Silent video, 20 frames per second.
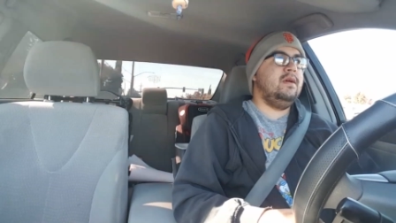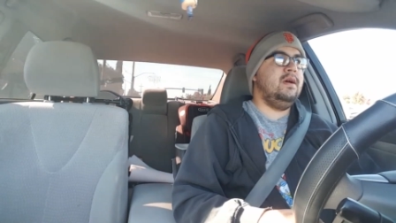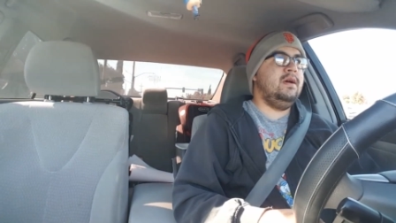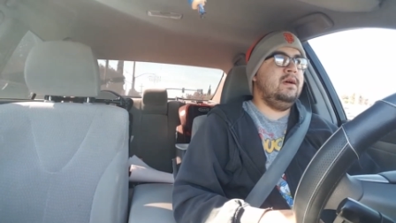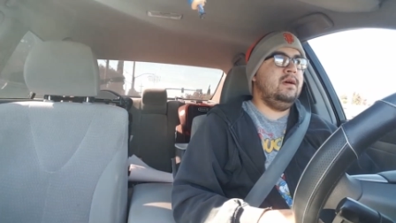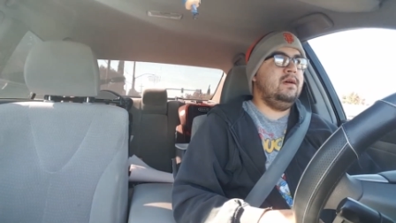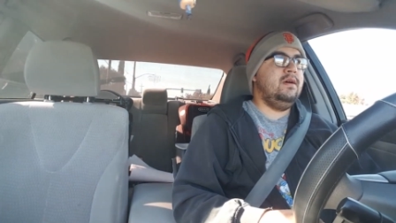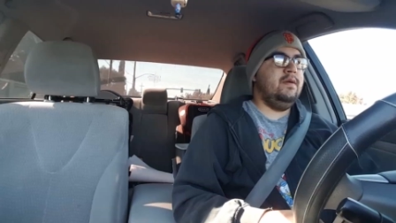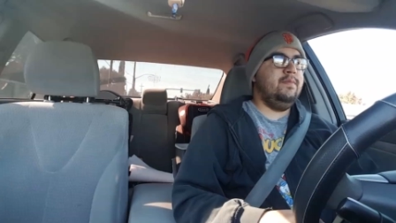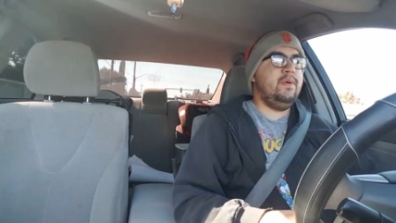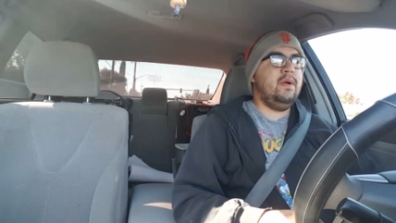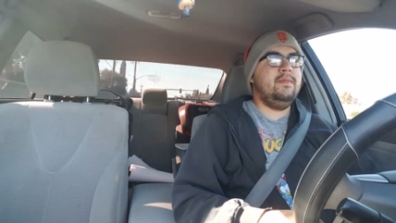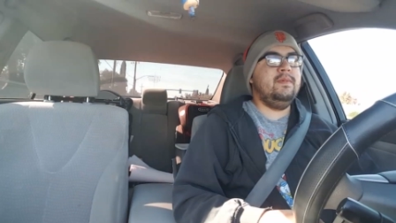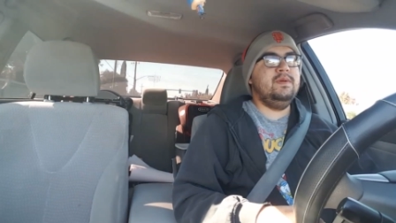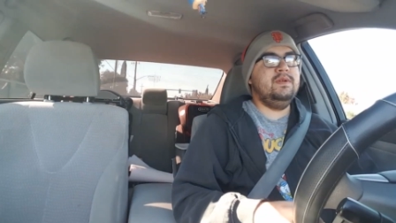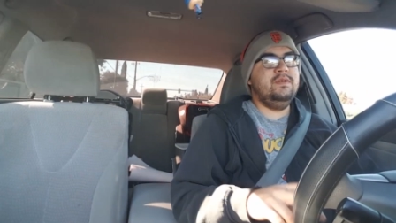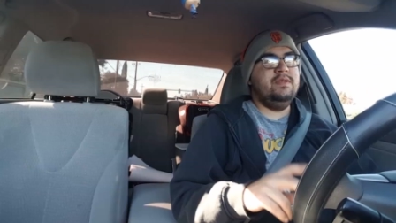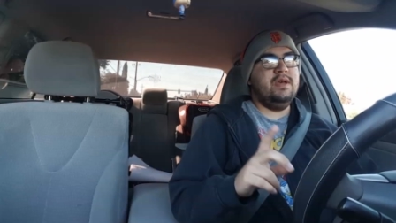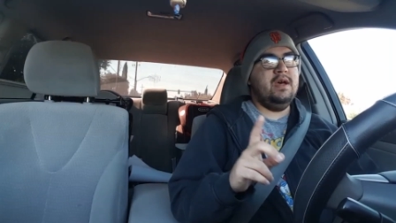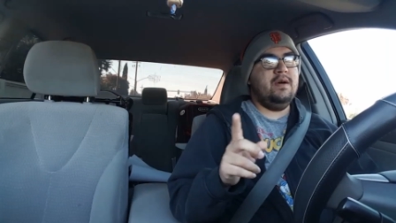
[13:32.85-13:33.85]
Uh, I'll probably
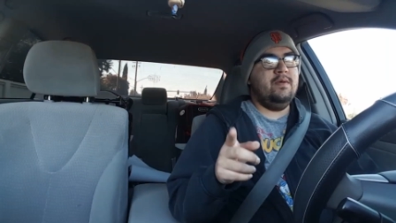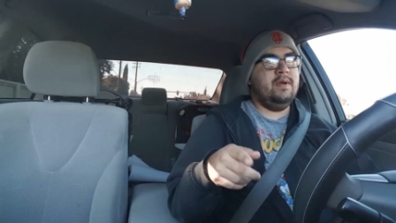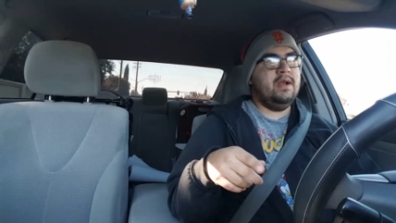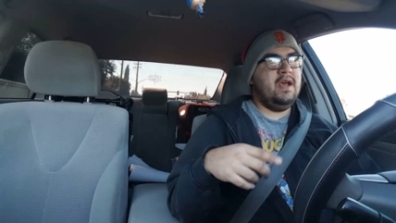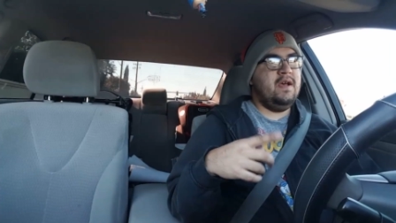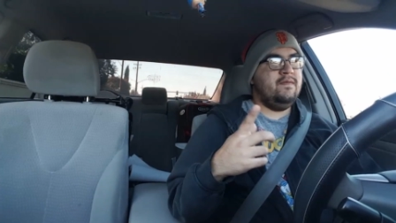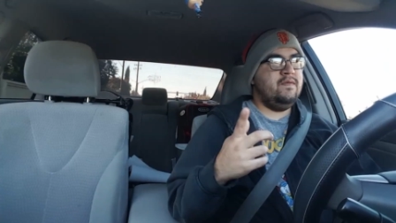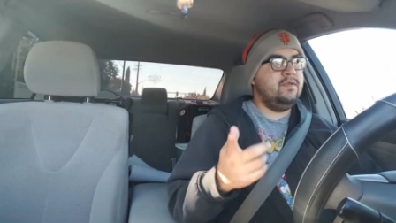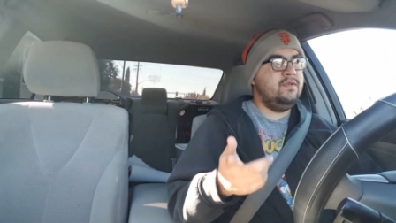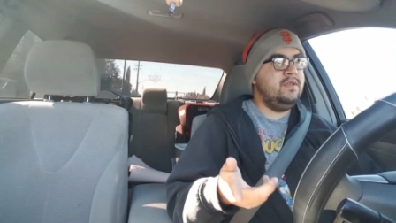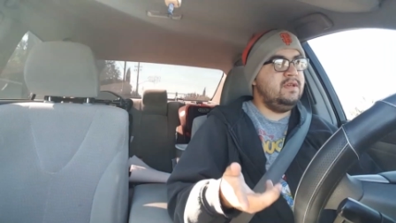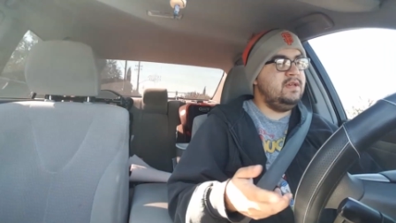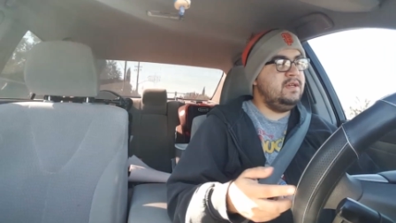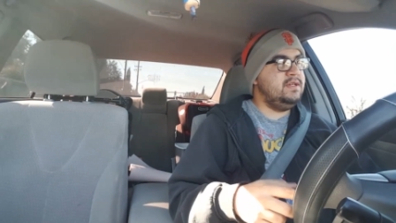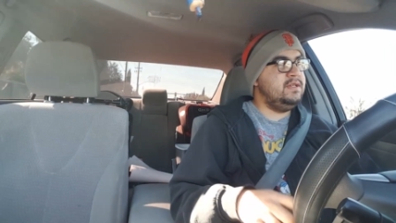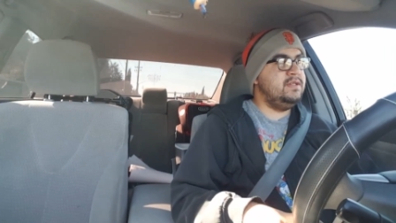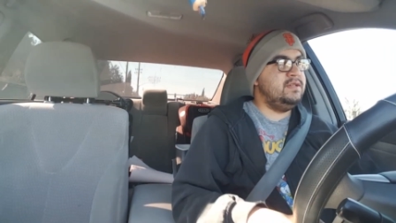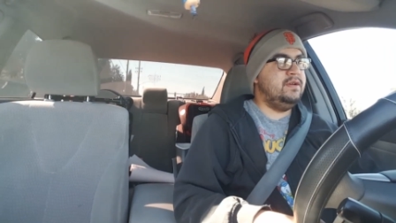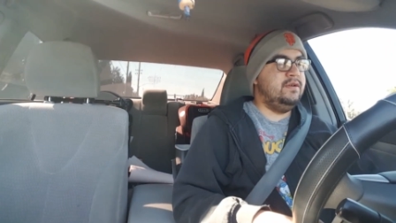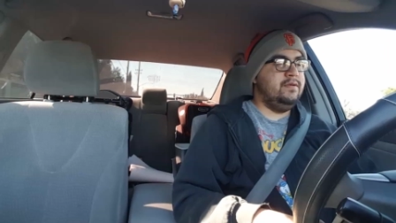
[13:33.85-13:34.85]
do that one after
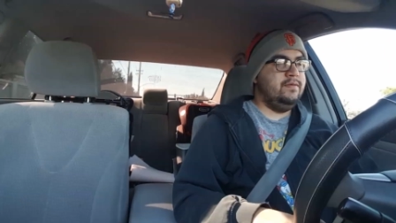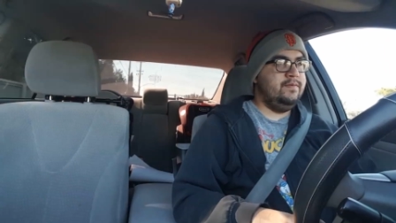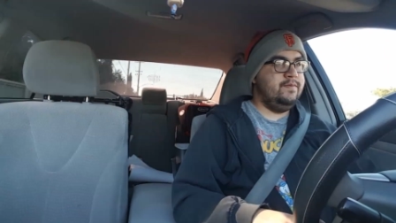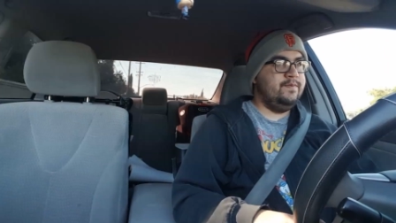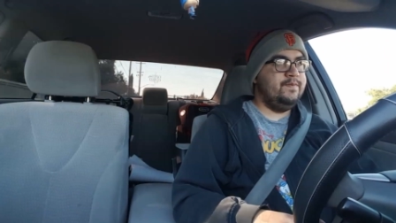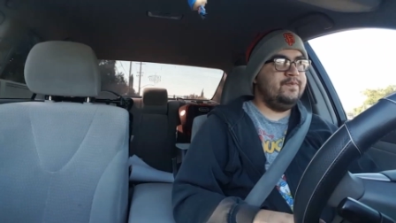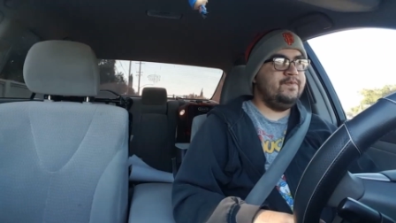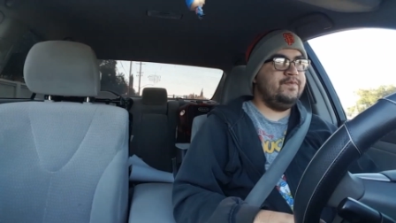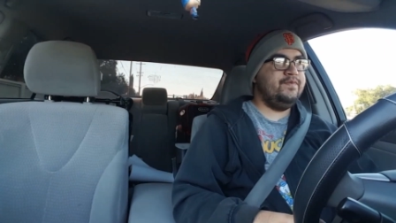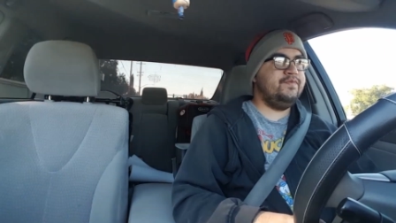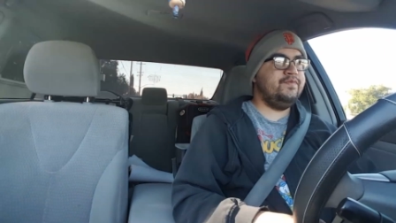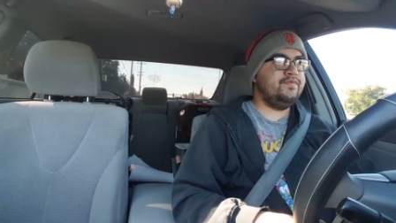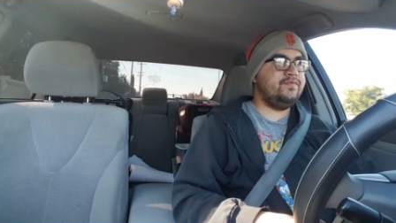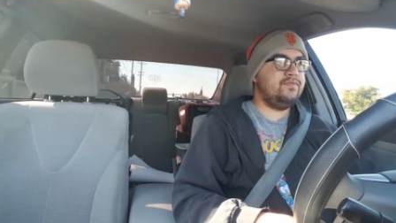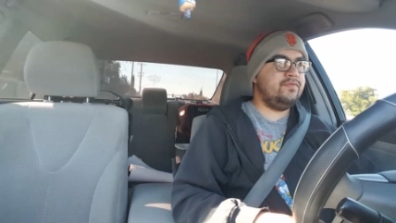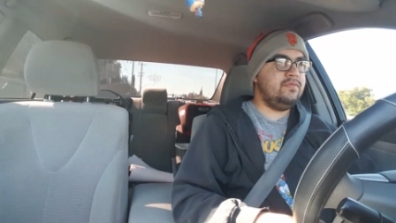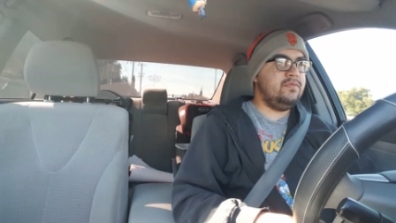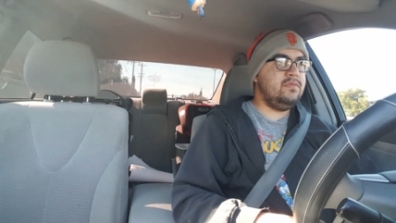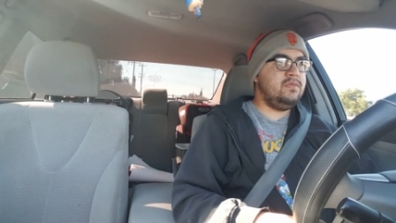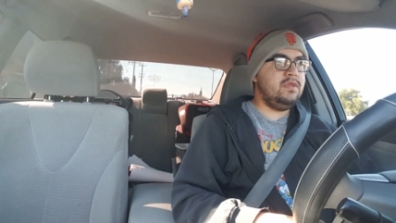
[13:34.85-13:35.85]
this, so
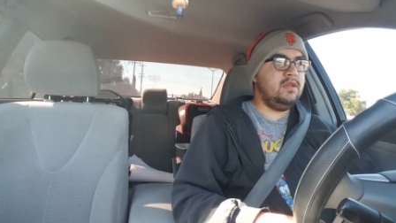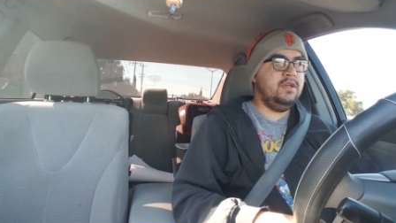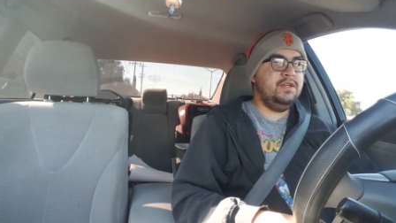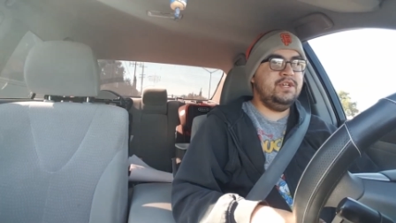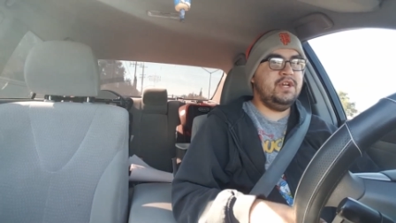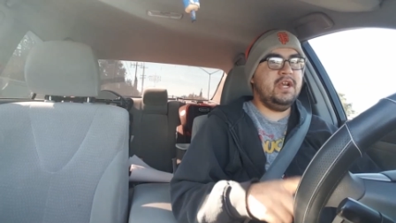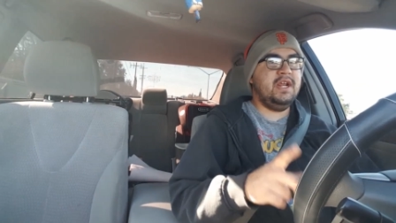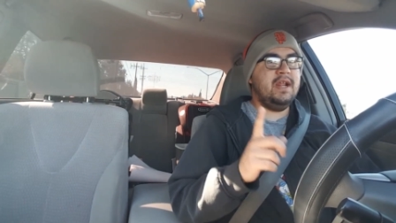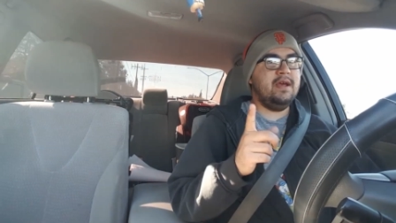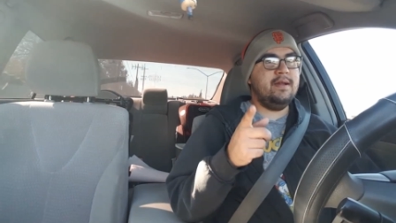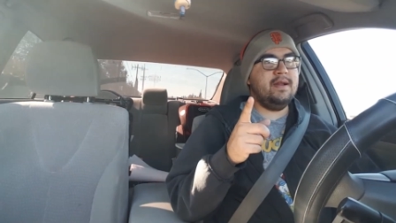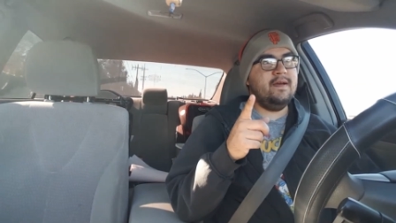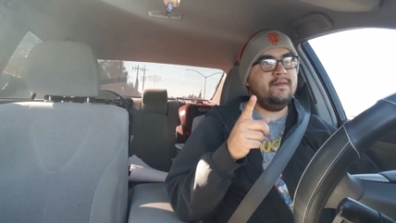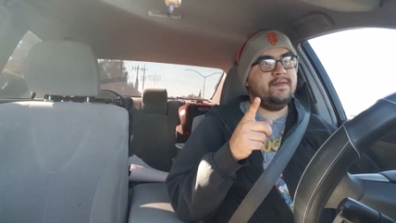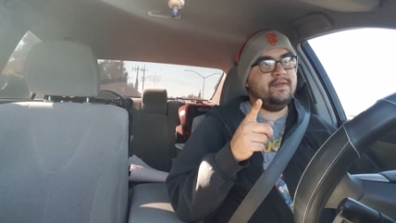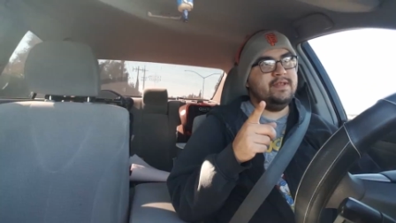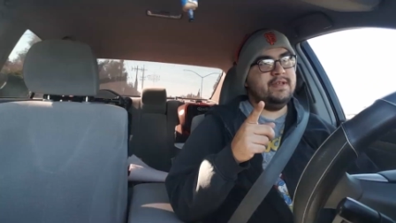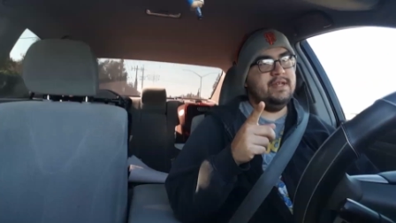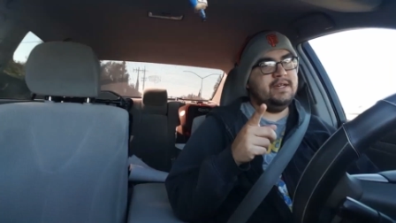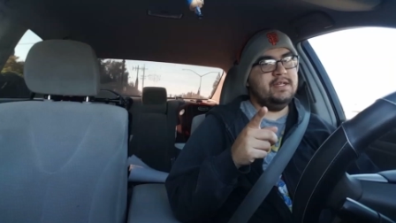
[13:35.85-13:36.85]
check it out
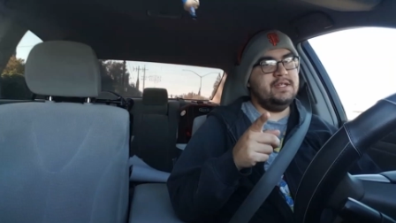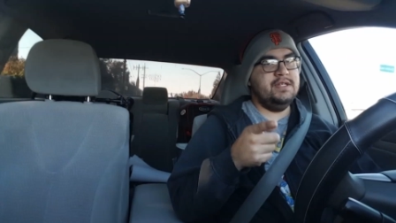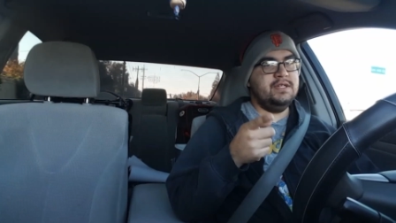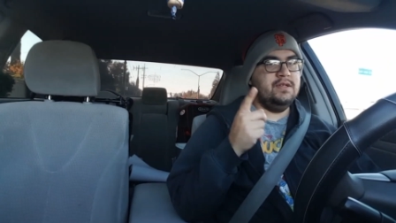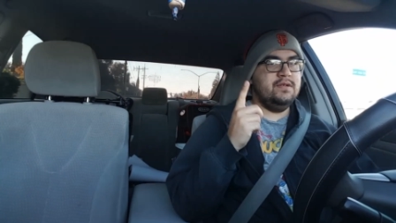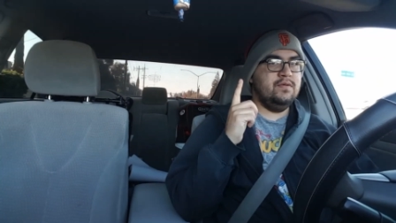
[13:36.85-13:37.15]
after this.